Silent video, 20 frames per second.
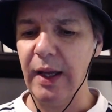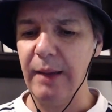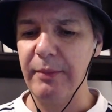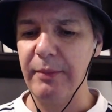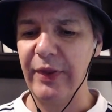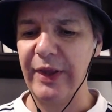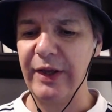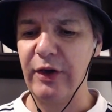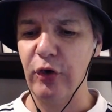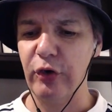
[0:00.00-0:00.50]

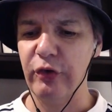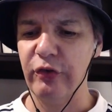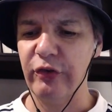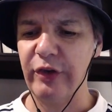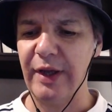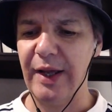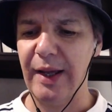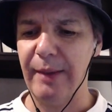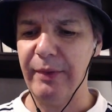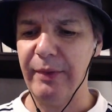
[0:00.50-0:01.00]
but they
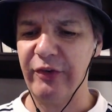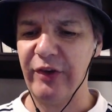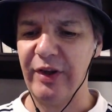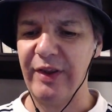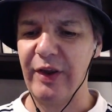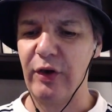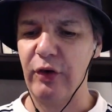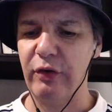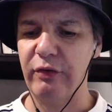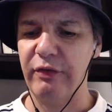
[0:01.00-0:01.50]
couldn't.
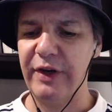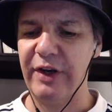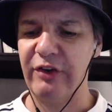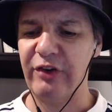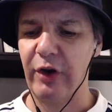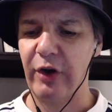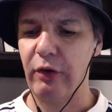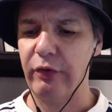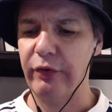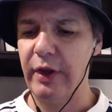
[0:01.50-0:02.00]
They couldn't
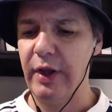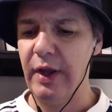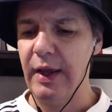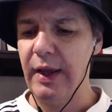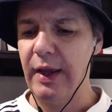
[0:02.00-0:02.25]
finish it off